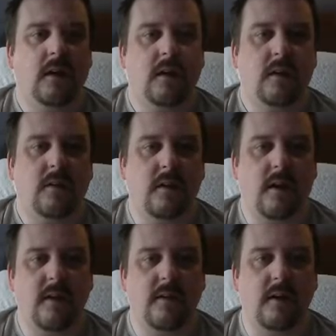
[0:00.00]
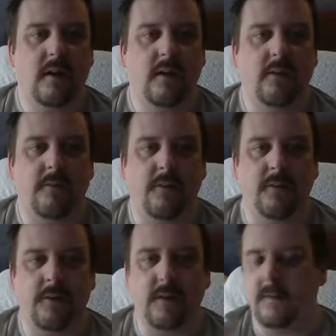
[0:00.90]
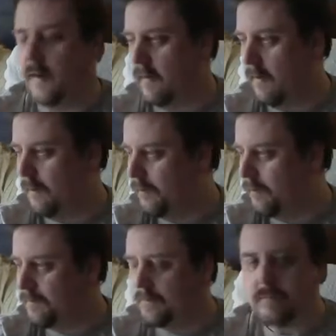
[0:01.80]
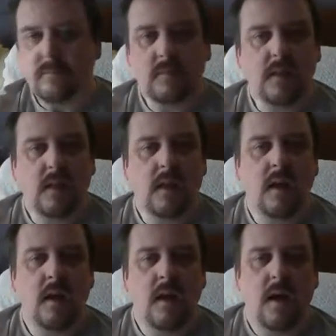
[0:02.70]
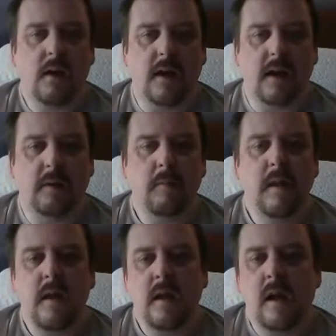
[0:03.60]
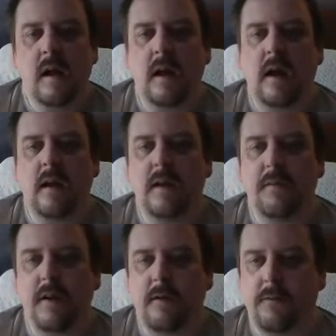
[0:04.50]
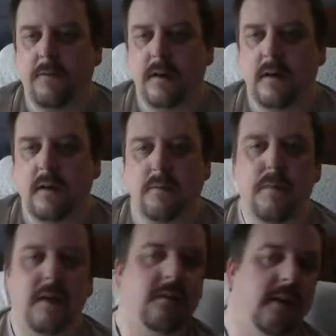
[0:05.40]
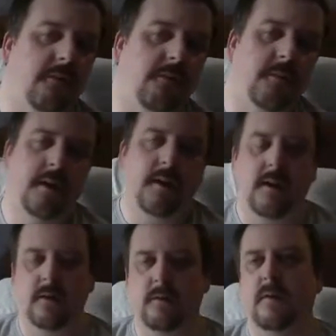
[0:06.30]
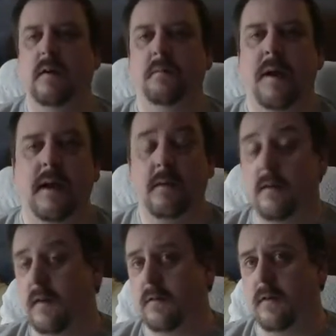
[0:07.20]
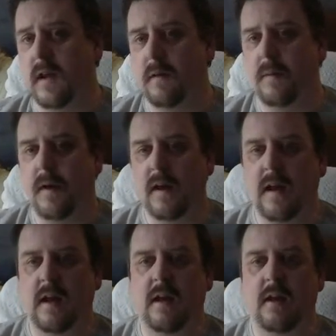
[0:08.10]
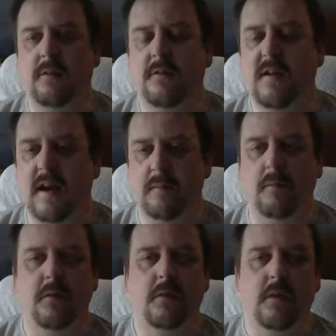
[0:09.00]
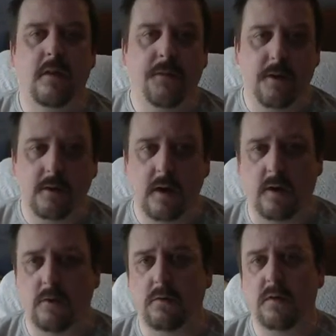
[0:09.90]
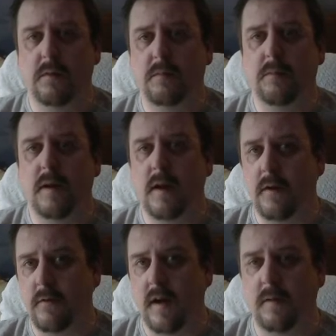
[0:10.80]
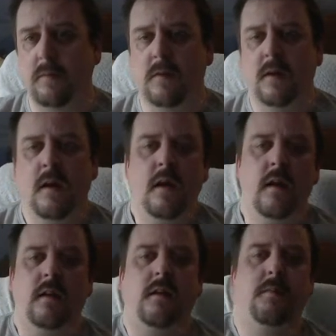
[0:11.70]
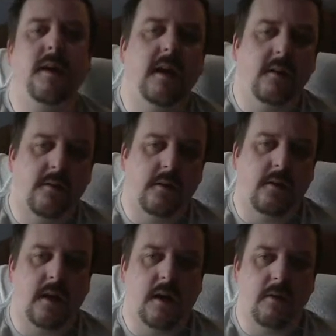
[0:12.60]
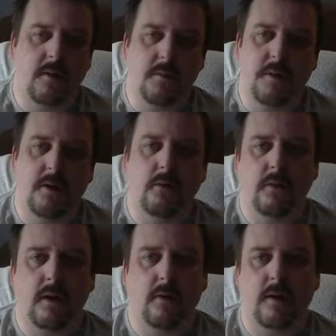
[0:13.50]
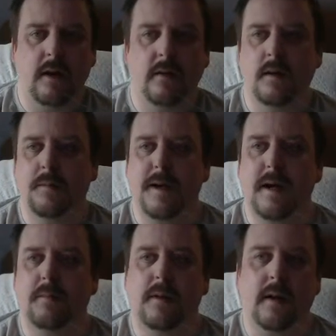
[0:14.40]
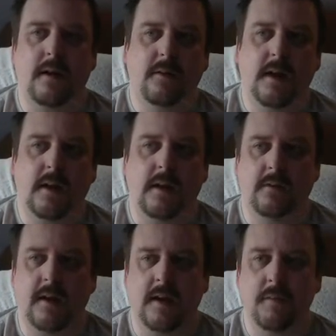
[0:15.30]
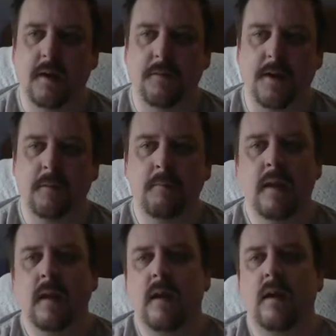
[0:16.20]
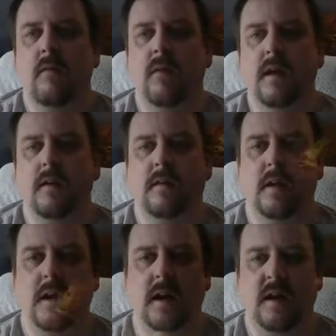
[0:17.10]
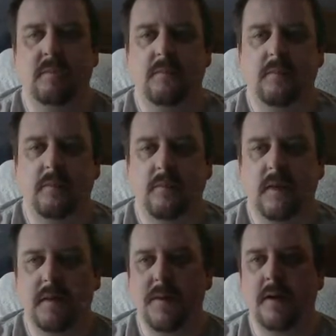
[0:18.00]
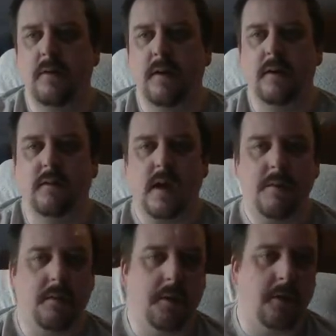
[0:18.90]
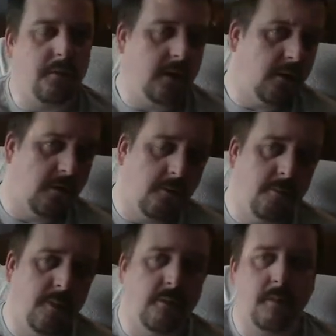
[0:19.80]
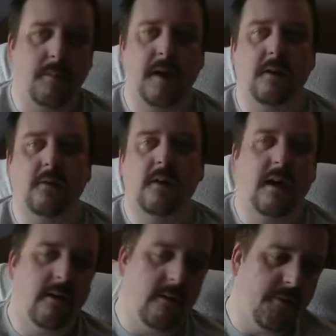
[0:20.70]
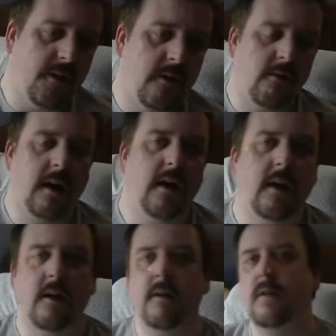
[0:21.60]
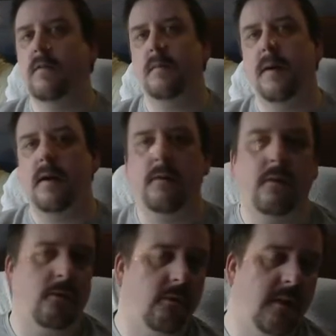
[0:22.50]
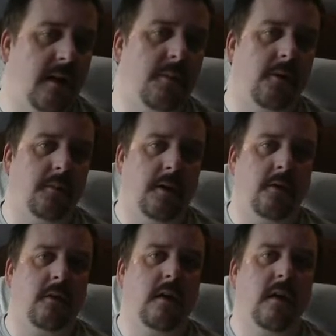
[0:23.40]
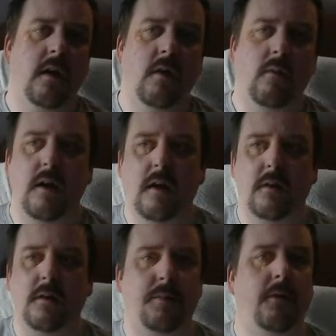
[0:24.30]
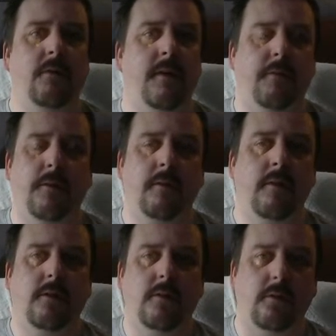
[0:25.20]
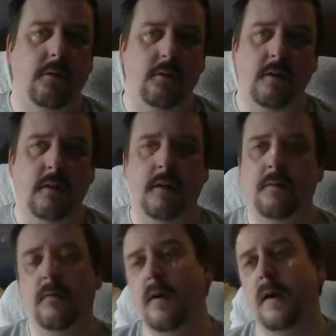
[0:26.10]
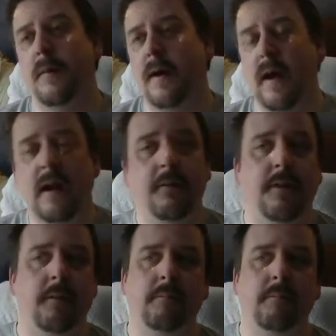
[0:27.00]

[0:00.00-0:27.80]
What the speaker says: So I do like the little voice things that go on. Okay, another little thing that's missing from it though, compared to Dungeon Keeper, is gems. You've got gold, but no gems. This means that once you mine all the gold out in the map, that's it, that's game over. Which is a bit annoying in skirmish mode when you're just sort of building a base. However, you can go into a mode called sandbox mode, where you can just build with infinite resources. You don't have to worry about anything.